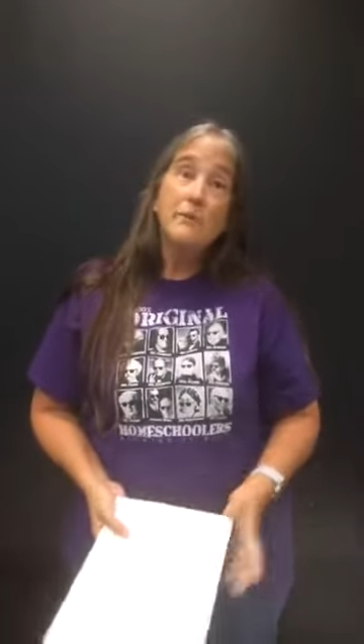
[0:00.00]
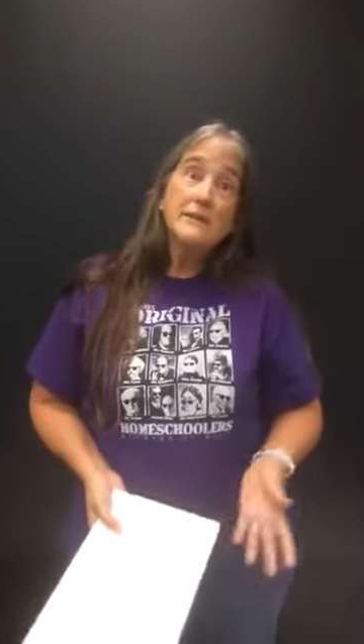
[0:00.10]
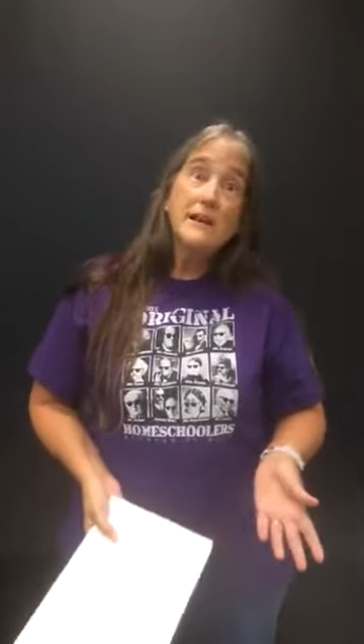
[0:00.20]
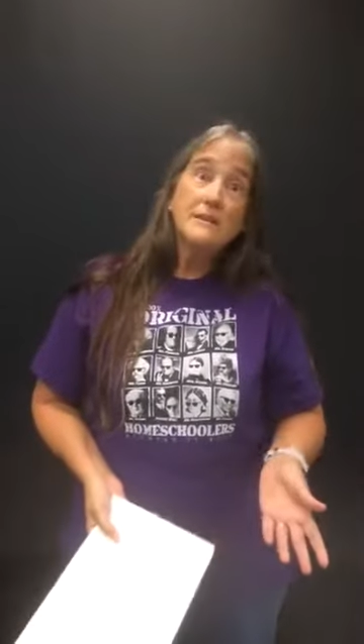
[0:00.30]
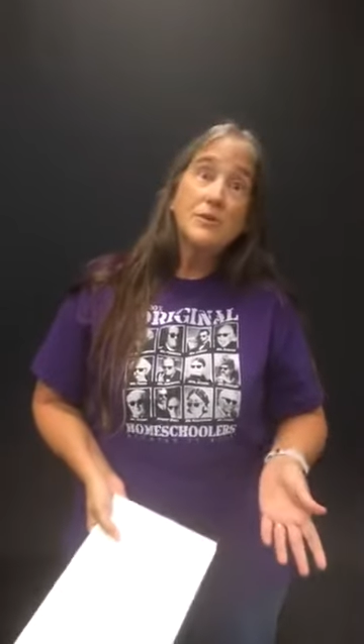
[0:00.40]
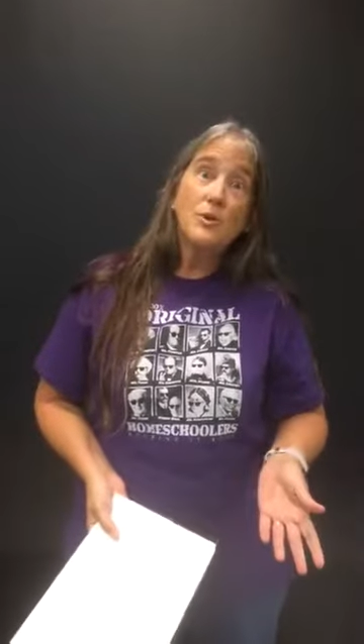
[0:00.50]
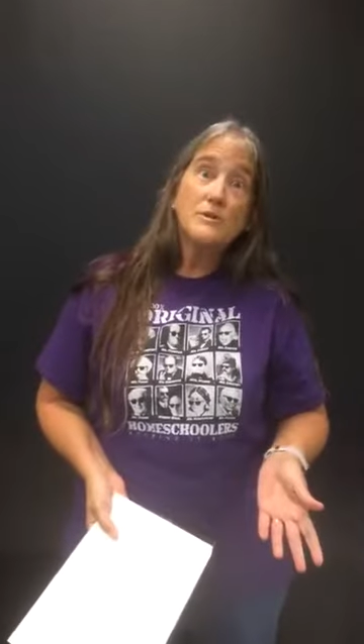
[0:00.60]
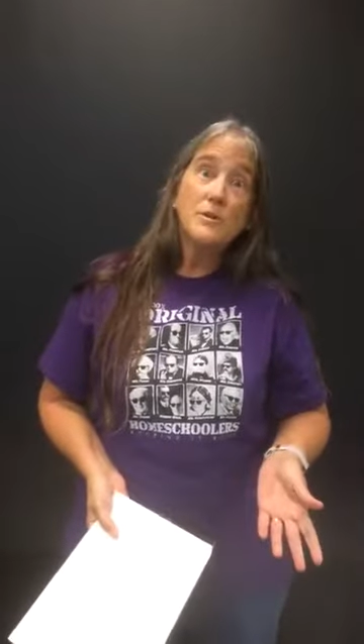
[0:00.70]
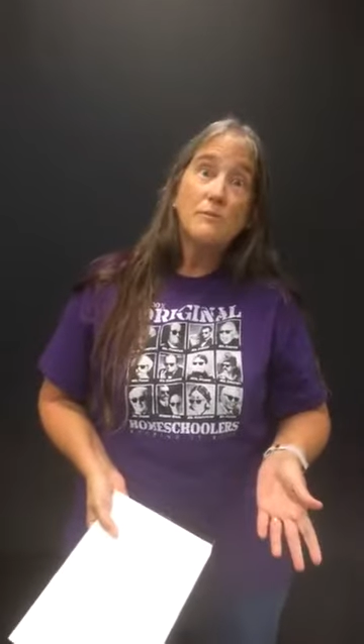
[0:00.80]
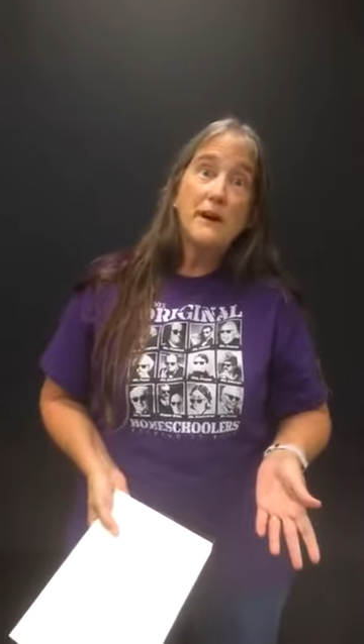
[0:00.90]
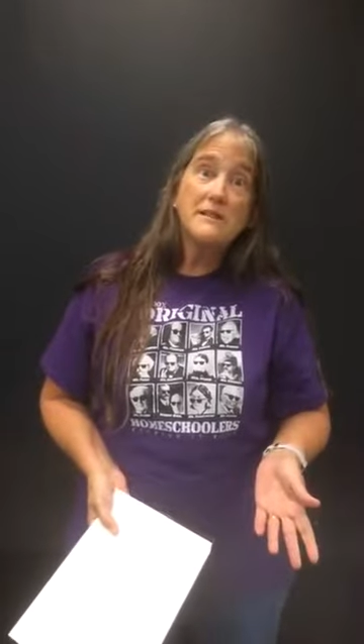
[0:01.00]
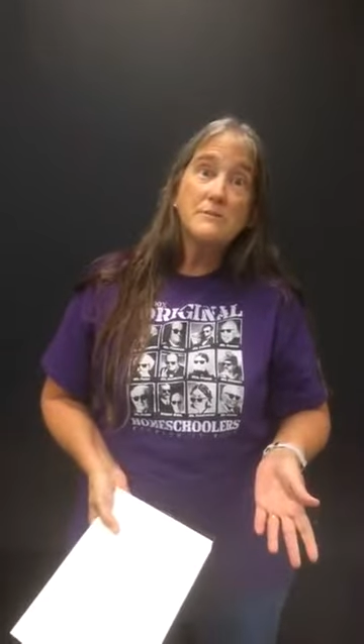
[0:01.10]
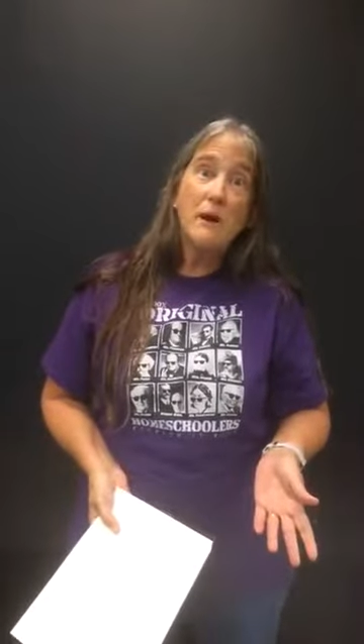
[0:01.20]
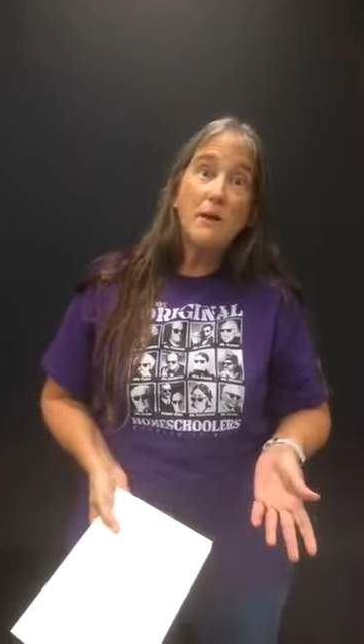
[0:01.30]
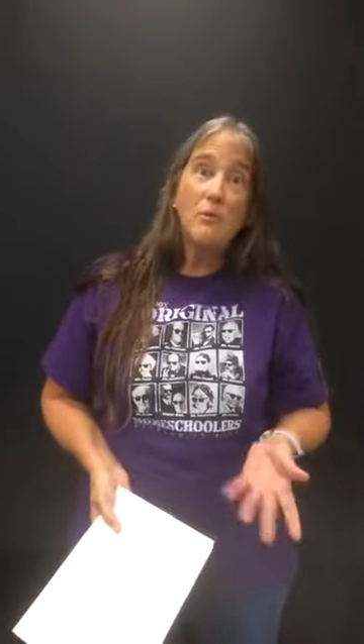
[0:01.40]
Besides, of course, going back to
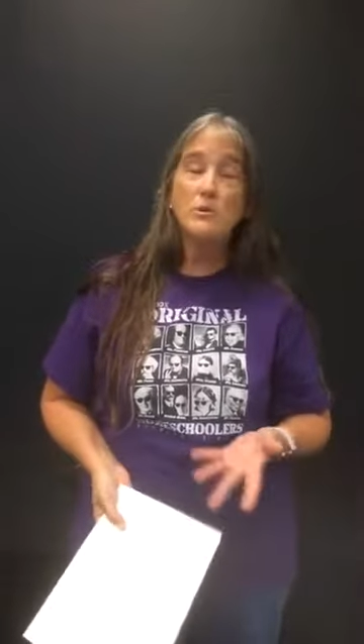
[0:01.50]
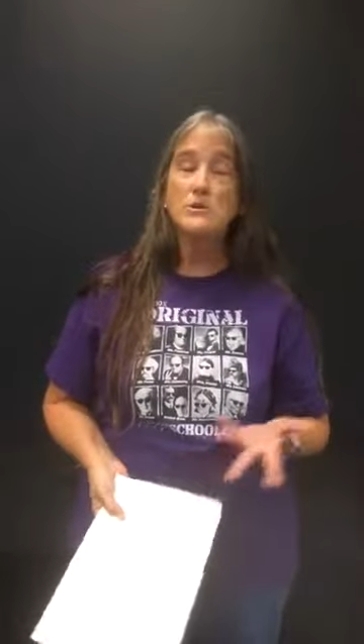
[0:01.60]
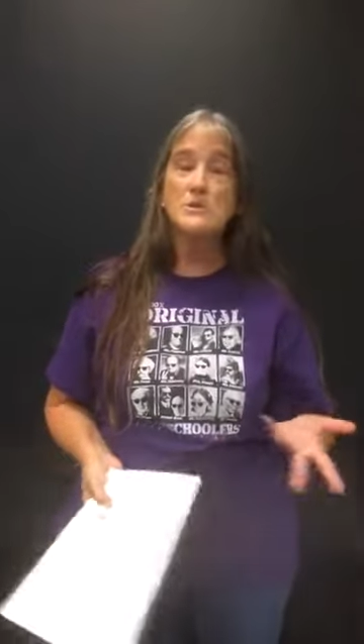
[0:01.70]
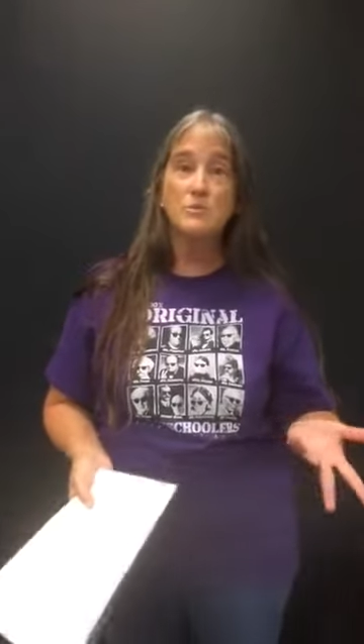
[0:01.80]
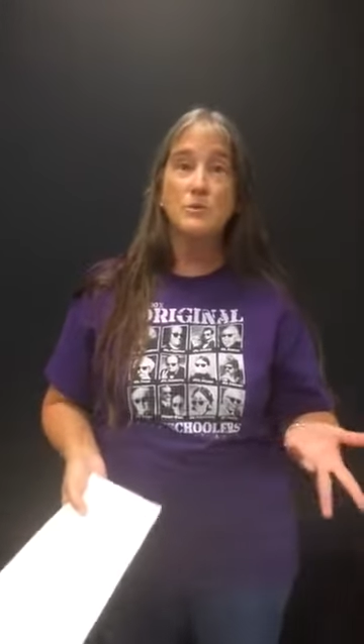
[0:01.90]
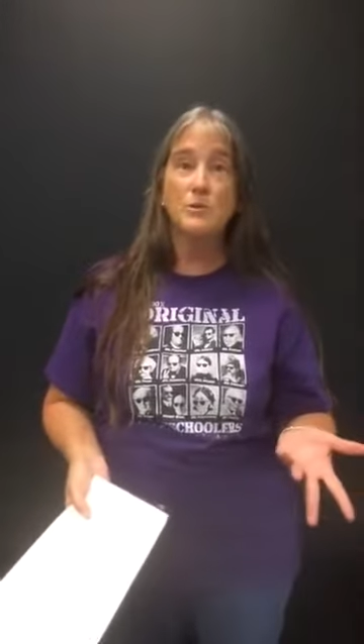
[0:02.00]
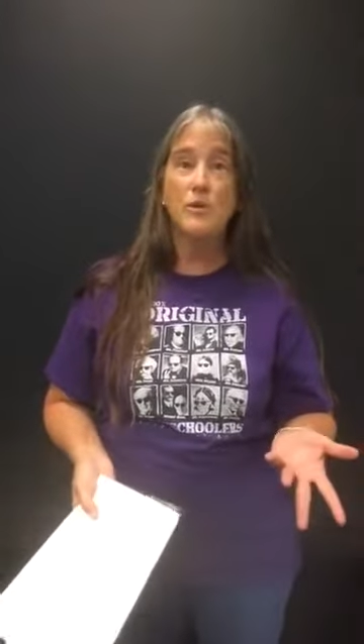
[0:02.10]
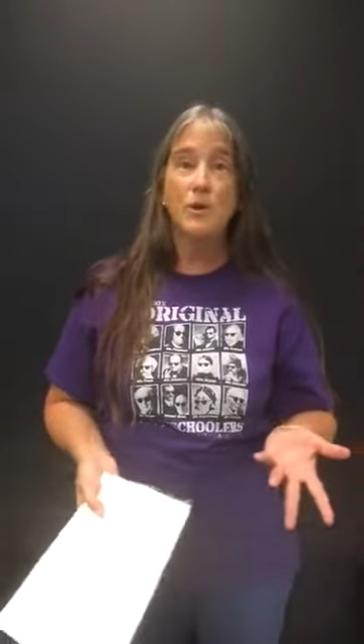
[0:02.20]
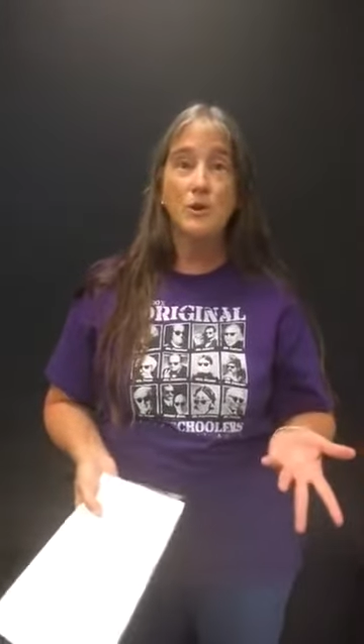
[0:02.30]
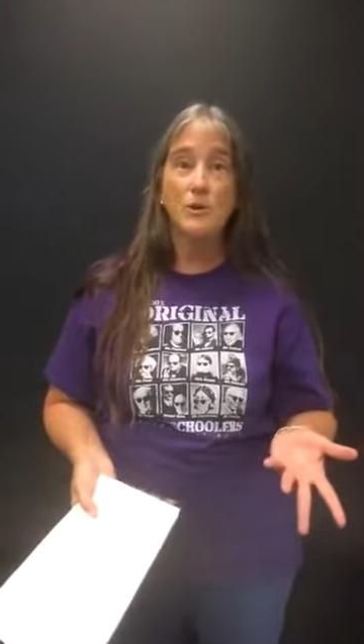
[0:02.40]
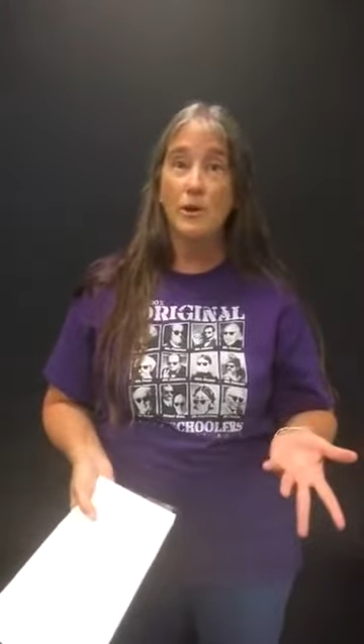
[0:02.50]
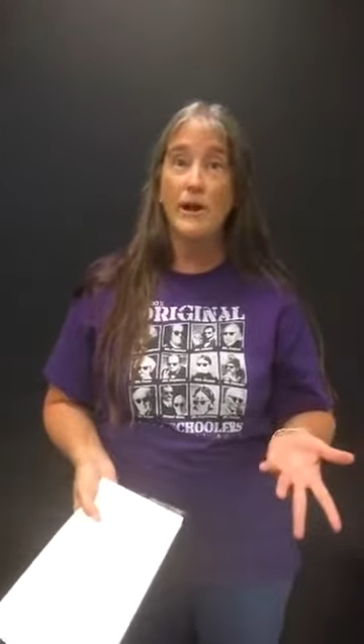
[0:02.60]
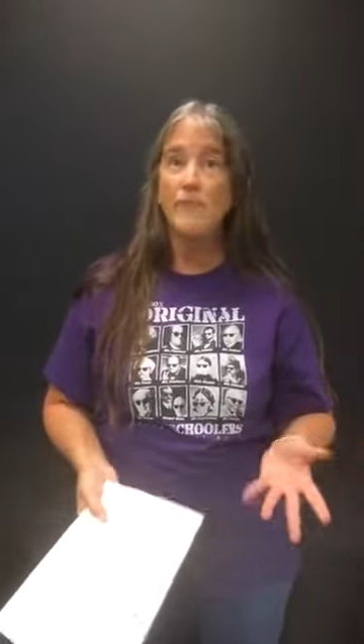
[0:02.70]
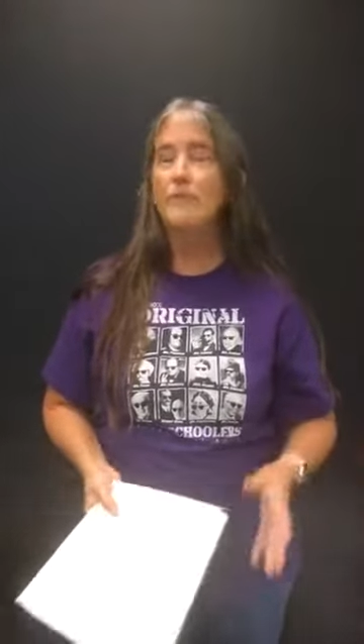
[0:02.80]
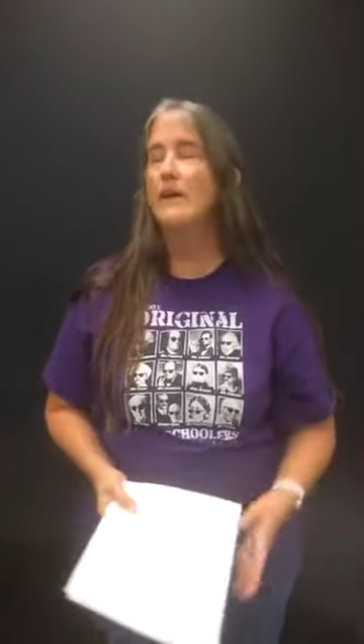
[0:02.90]
the Bible, which is the root of all good, right?